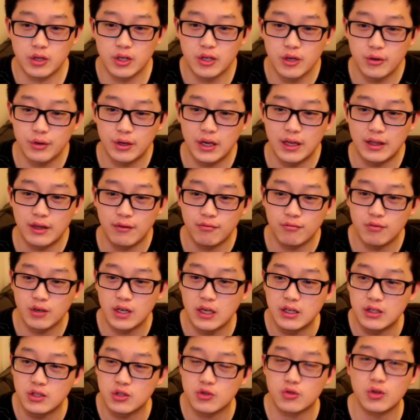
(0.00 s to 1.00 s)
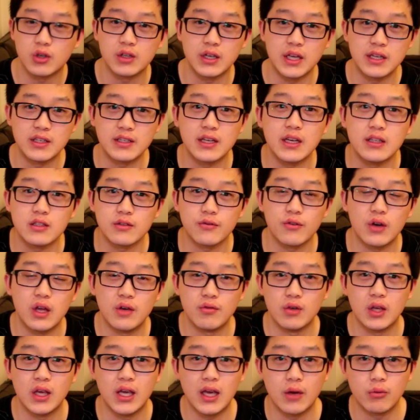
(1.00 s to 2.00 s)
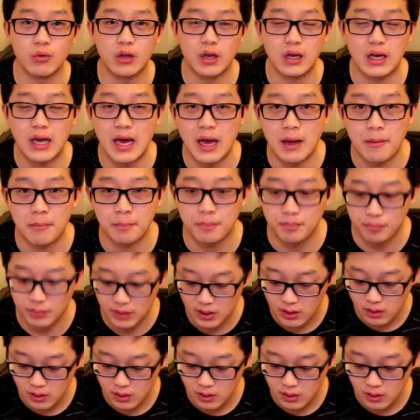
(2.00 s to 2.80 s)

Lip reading: You don't get that really strong, intense flavor you get with lamb